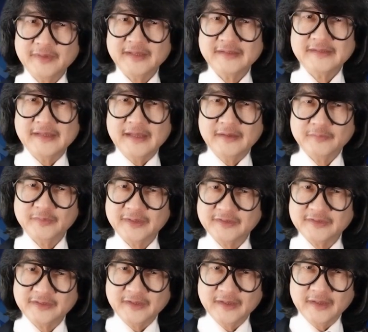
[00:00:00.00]
based
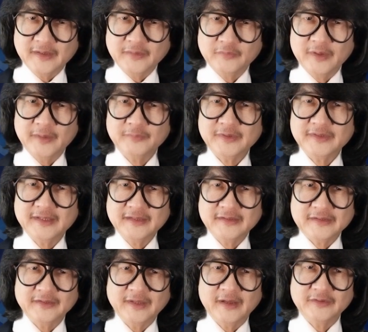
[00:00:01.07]
therapies,
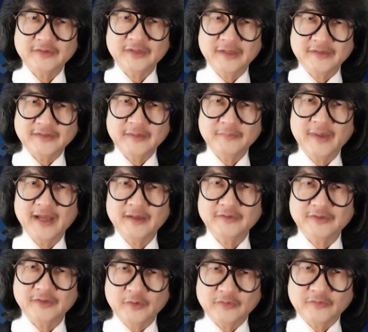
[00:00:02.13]
represents not just a
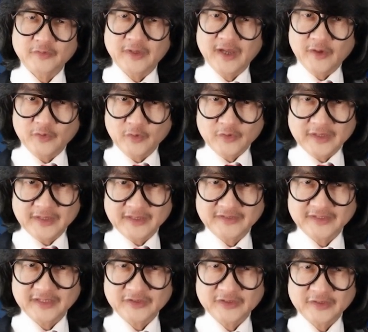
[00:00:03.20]
milestone for our
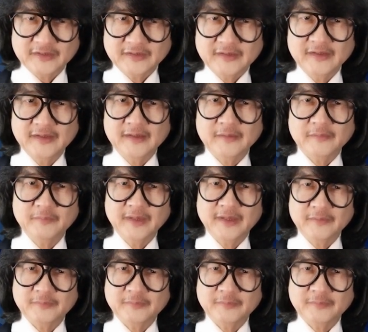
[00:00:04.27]
organization, but a